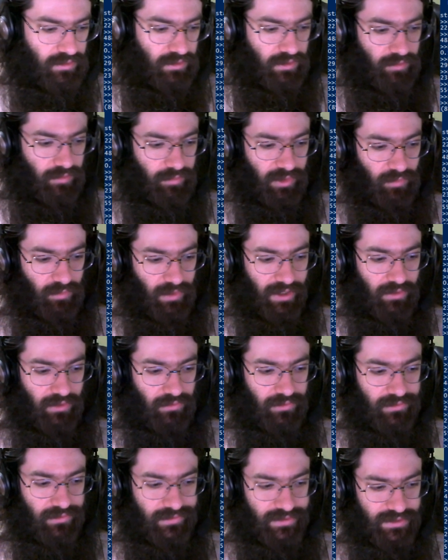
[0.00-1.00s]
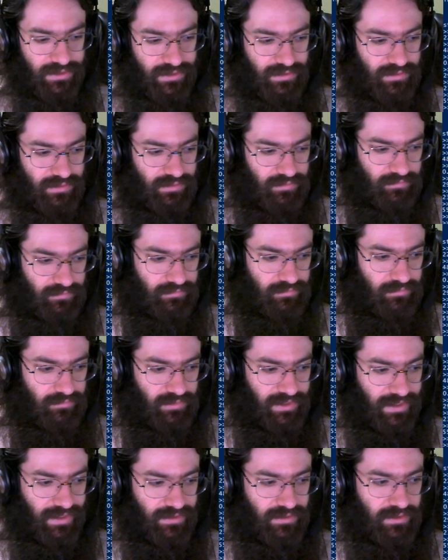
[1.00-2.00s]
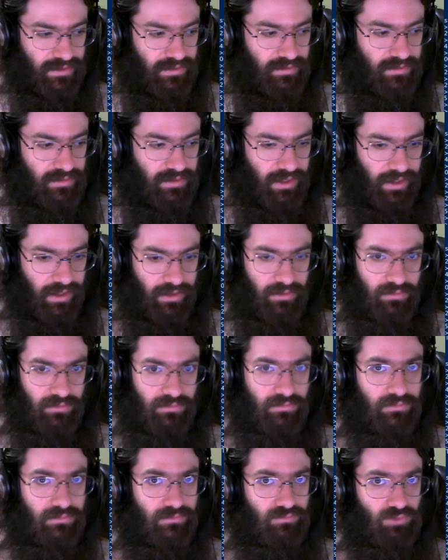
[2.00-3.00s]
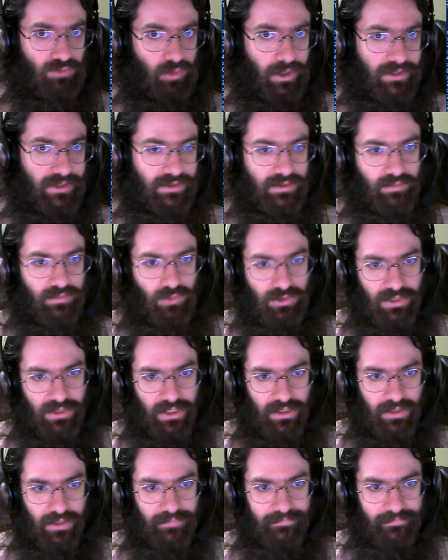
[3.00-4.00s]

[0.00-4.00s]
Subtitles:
Meanwhile, theirs is tested and robust, most likely.